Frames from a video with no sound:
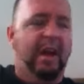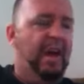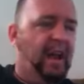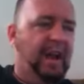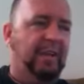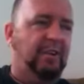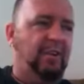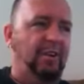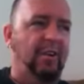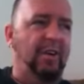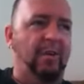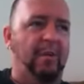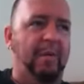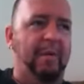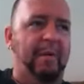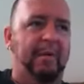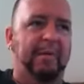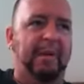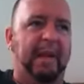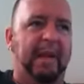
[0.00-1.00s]
And I turned to him
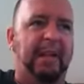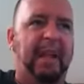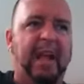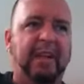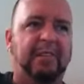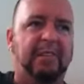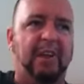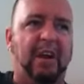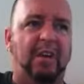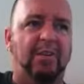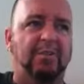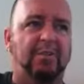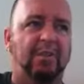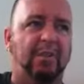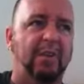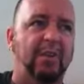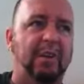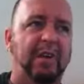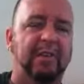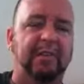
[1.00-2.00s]
and I'm like, "That's not
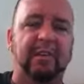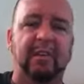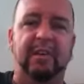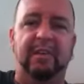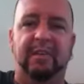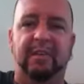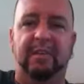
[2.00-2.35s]
true, is it?"